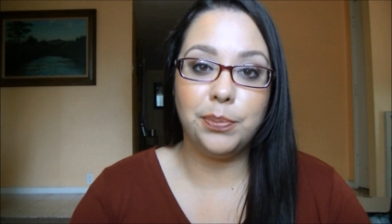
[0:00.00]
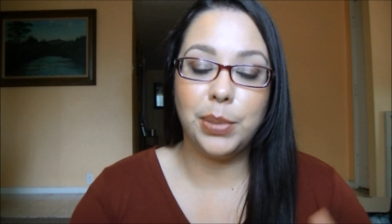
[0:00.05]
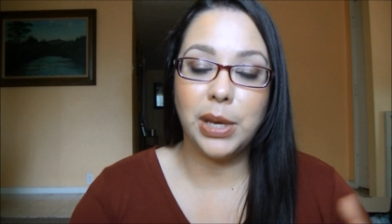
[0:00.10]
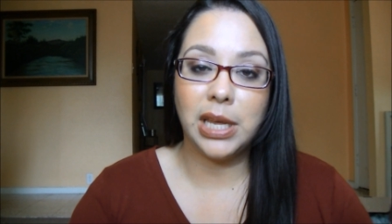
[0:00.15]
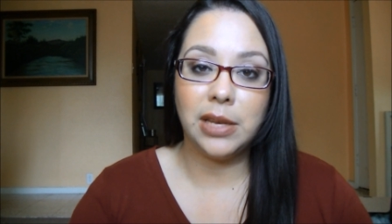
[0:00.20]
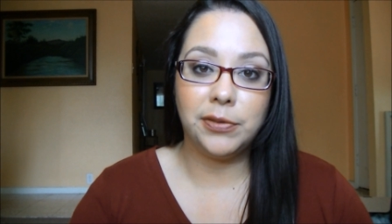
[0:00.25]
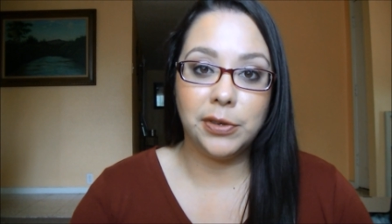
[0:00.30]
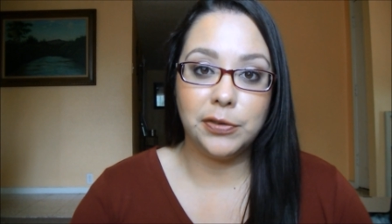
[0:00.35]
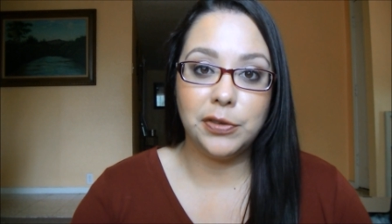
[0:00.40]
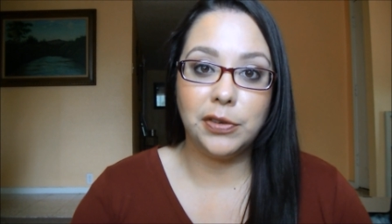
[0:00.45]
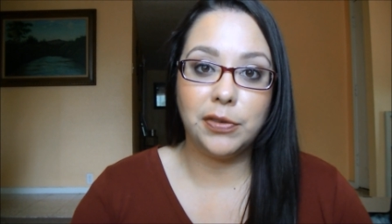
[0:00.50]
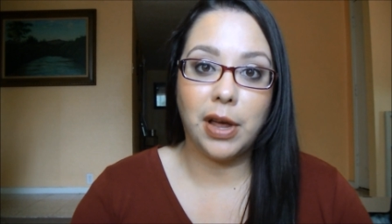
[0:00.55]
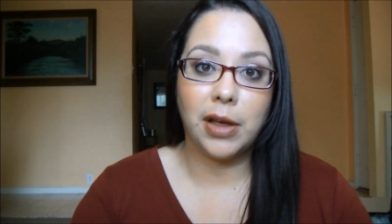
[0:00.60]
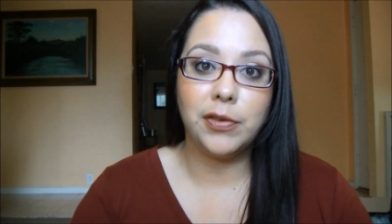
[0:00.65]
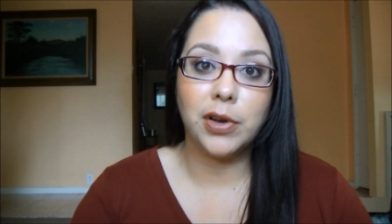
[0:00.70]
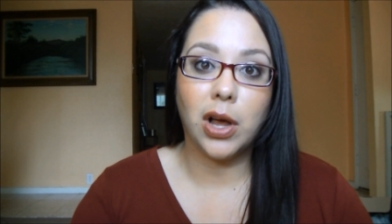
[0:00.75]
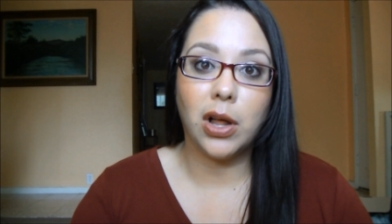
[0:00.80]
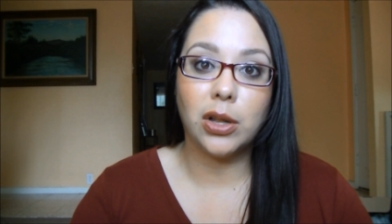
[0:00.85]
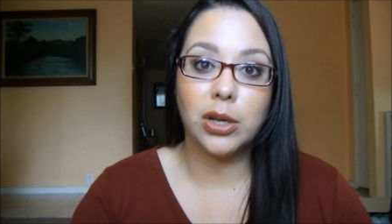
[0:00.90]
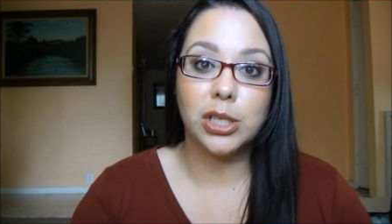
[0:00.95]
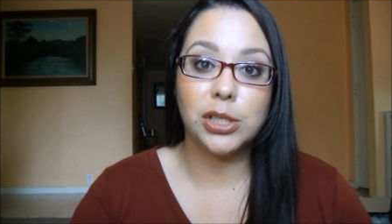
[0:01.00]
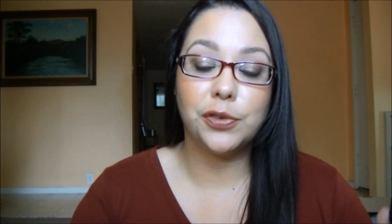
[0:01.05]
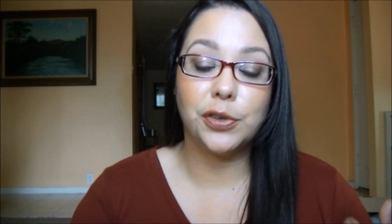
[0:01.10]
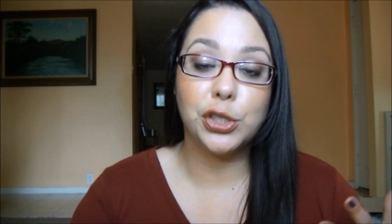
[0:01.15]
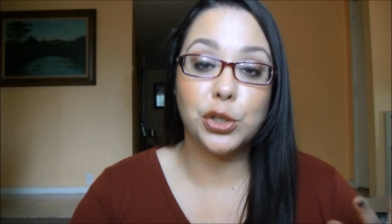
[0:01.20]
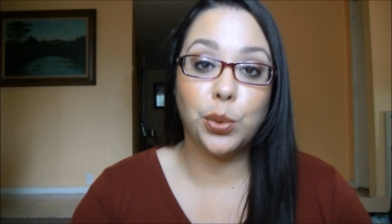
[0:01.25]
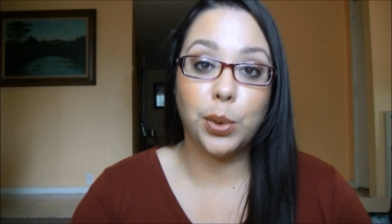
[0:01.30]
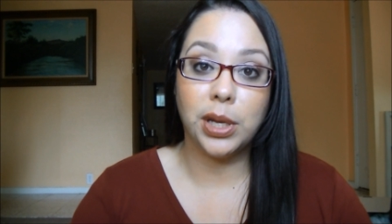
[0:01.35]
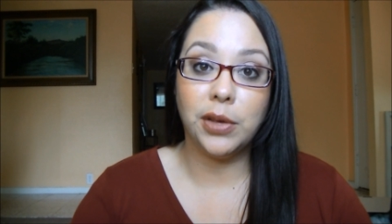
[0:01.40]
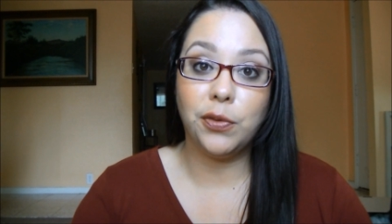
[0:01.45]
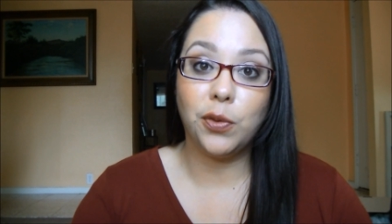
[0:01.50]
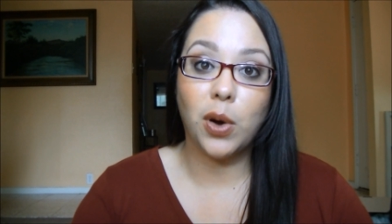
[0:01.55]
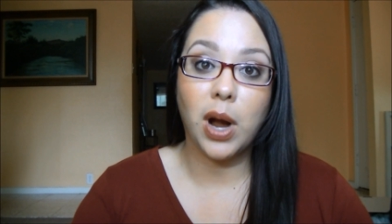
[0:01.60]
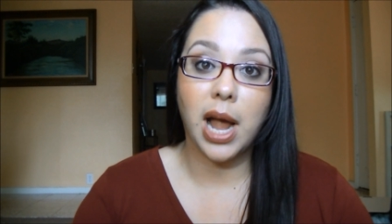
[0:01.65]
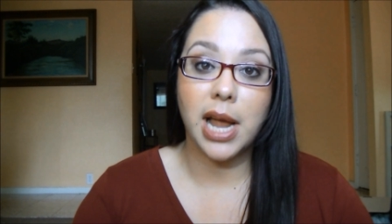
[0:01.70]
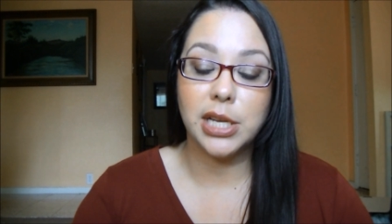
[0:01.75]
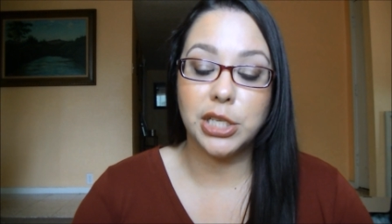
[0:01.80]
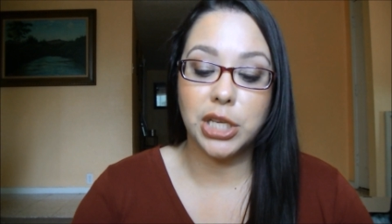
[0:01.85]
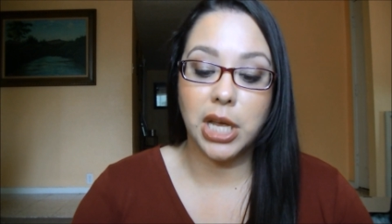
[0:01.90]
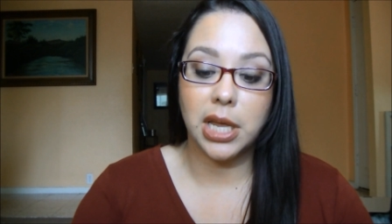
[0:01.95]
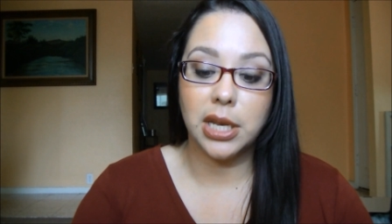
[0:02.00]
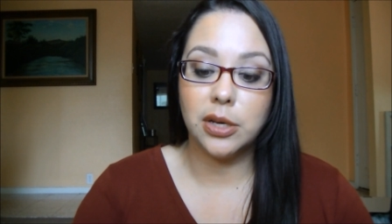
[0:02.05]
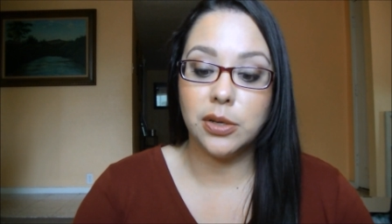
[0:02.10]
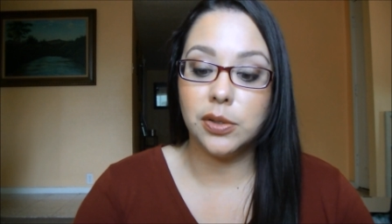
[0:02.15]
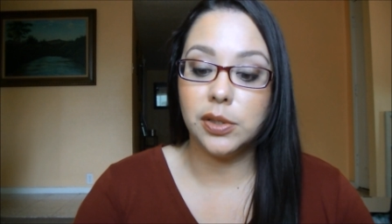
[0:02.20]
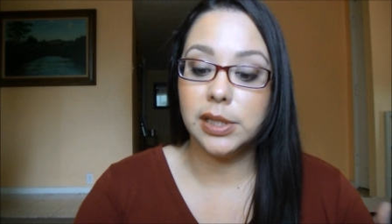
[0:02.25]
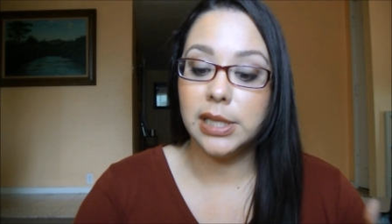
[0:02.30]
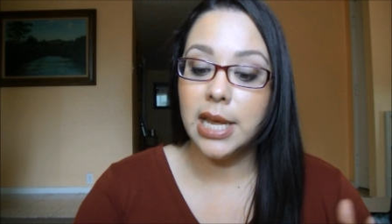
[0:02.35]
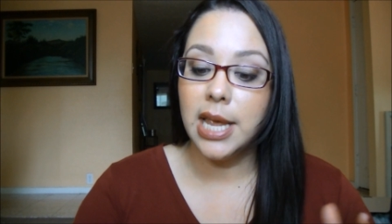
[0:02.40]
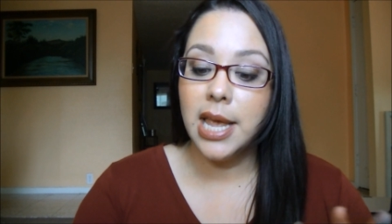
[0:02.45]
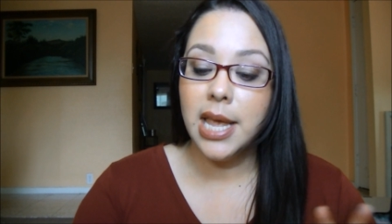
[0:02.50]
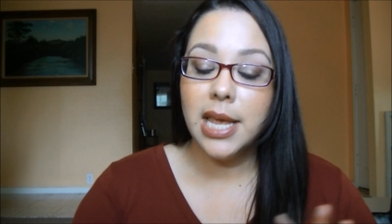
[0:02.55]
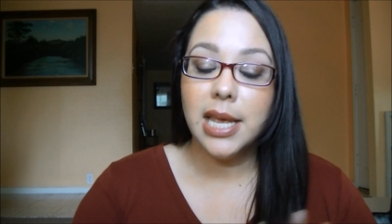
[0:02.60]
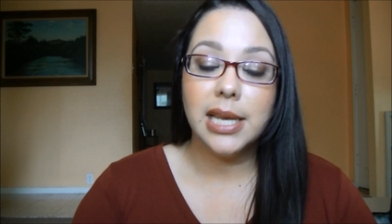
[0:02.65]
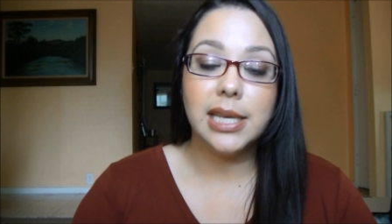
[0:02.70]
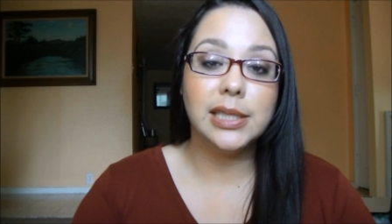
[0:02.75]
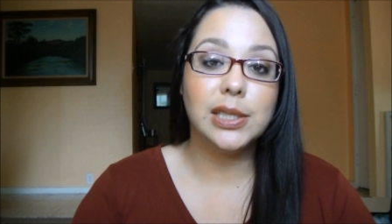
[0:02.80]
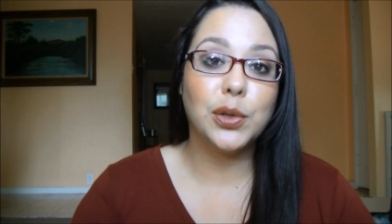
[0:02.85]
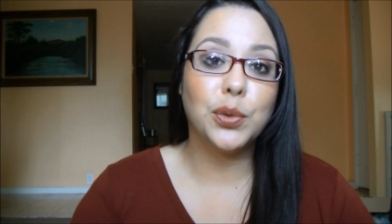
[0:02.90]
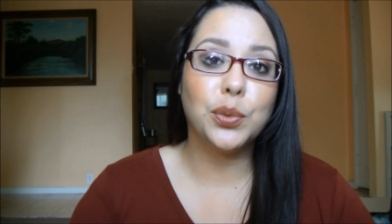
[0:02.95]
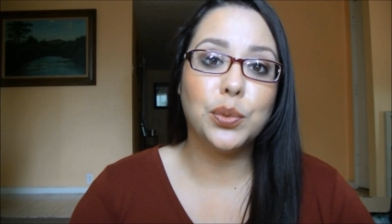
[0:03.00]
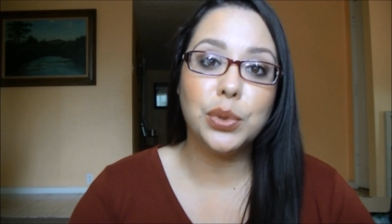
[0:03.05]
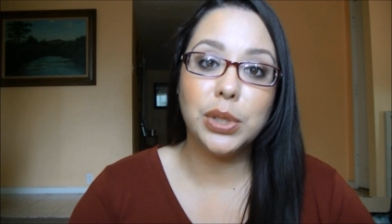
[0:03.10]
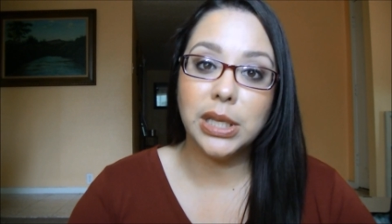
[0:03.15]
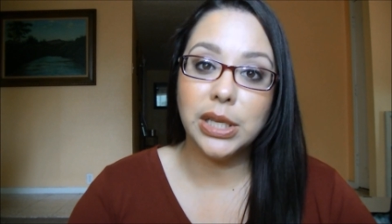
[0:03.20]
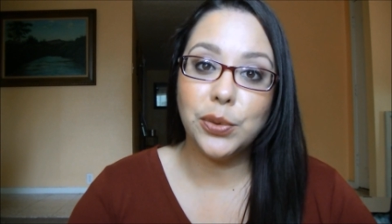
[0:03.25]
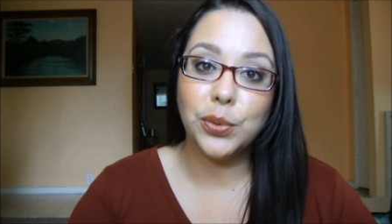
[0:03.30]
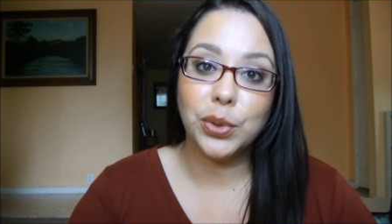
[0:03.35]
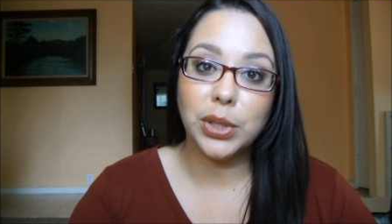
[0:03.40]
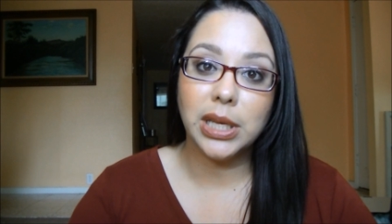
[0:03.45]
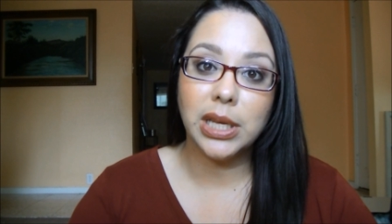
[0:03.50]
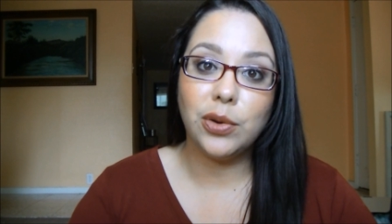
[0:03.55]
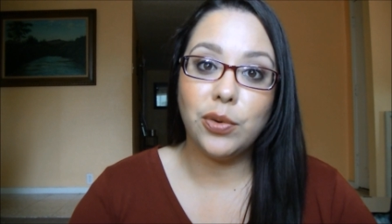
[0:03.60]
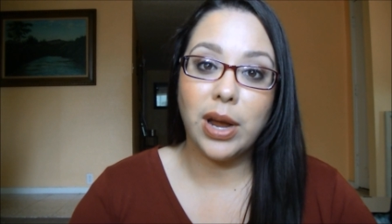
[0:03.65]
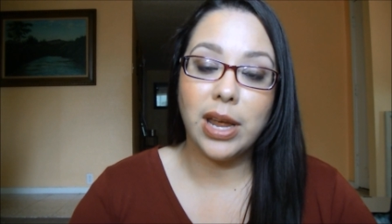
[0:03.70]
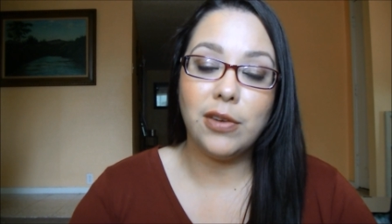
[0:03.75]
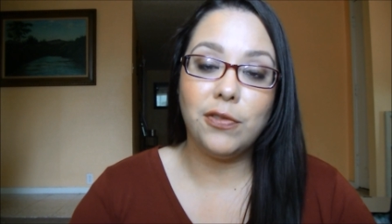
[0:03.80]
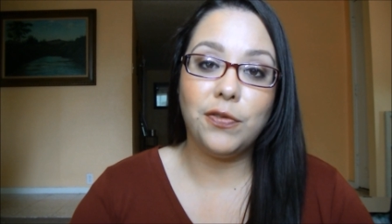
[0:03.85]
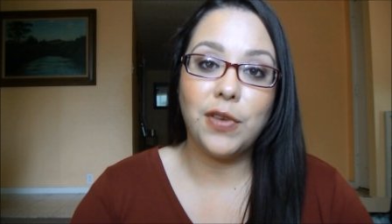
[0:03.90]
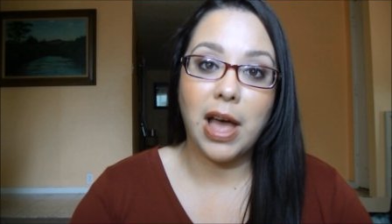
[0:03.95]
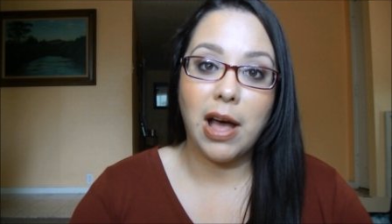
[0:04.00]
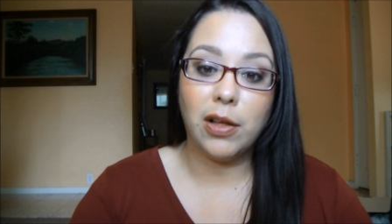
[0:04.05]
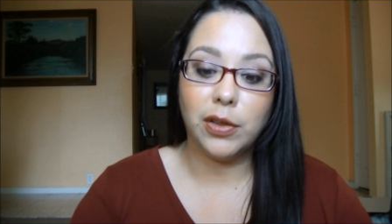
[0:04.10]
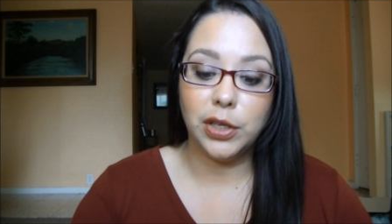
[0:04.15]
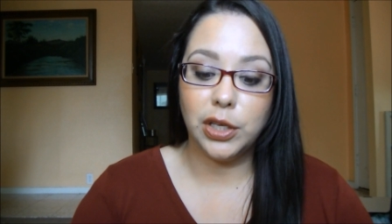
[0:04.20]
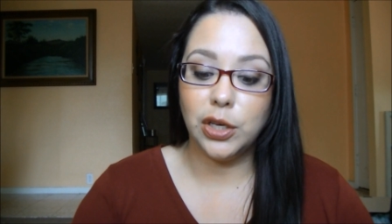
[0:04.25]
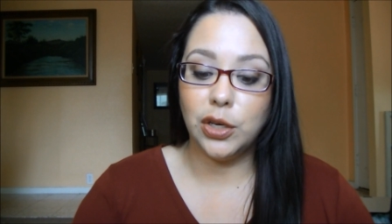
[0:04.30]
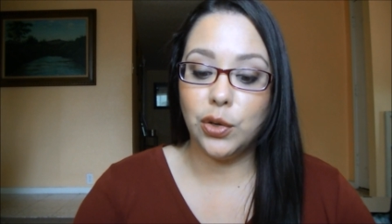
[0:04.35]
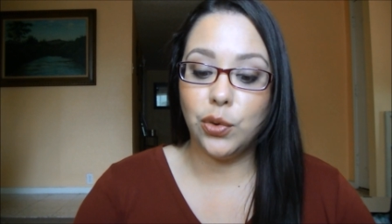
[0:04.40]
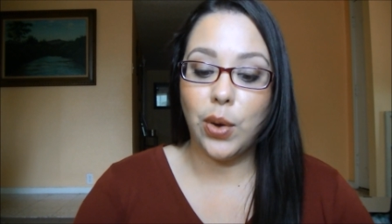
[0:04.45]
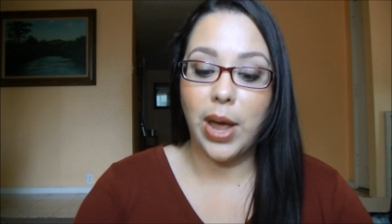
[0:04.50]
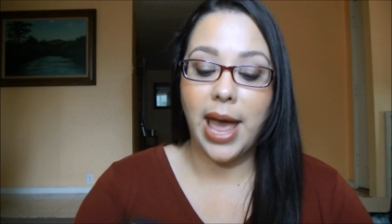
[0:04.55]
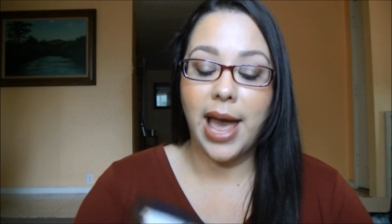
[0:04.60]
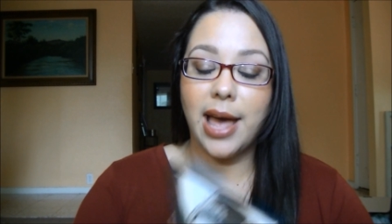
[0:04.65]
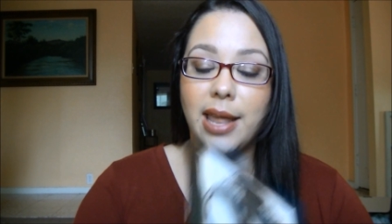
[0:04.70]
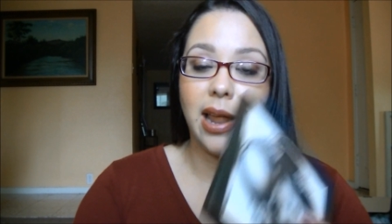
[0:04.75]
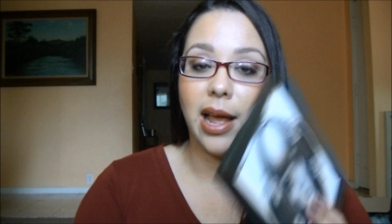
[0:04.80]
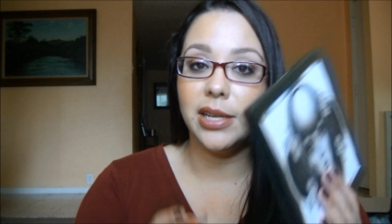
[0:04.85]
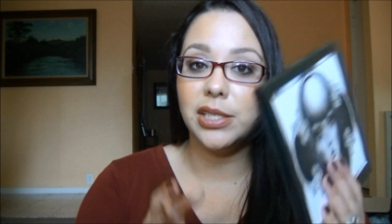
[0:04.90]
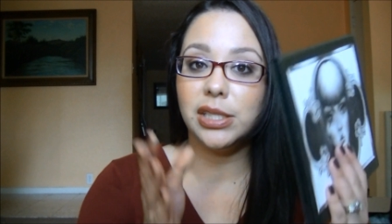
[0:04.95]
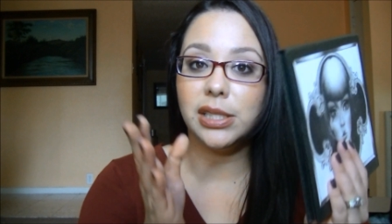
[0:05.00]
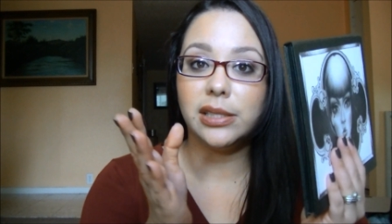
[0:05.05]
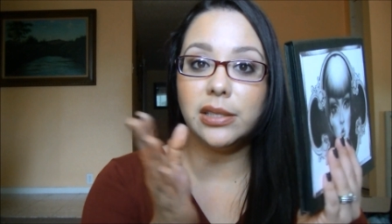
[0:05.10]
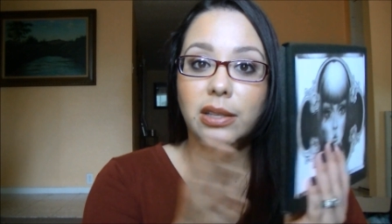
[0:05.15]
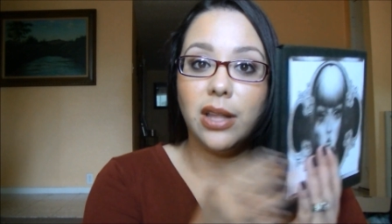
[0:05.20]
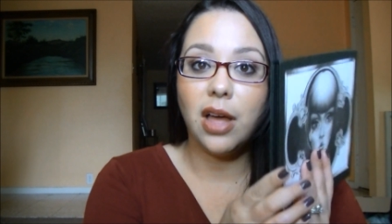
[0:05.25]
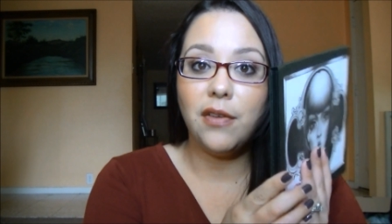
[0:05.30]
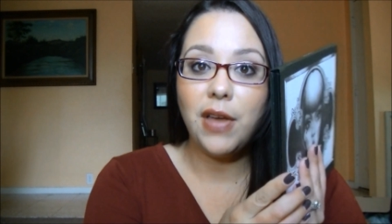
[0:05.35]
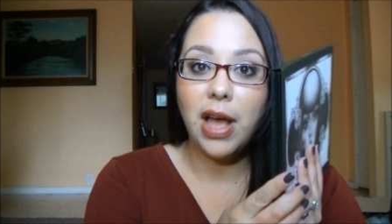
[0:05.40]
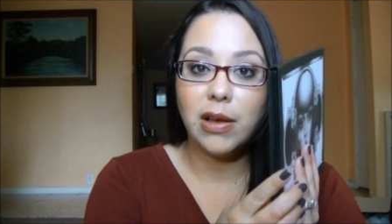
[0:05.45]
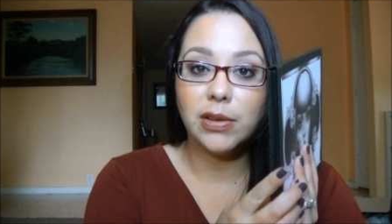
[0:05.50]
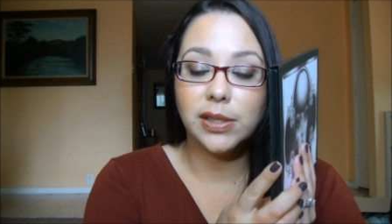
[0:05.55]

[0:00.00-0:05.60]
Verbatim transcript: being $55 for 24 eyeshadows is a really, really great value. And I just love how